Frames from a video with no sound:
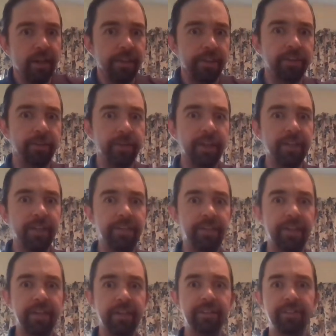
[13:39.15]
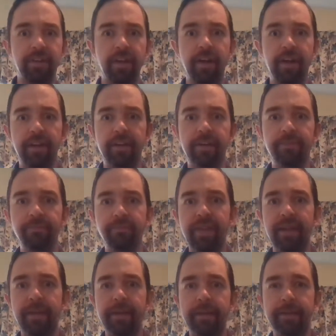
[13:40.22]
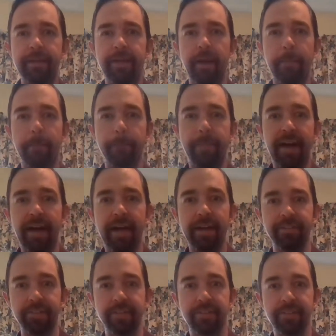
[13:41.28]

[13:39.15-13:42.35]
The created things are composite.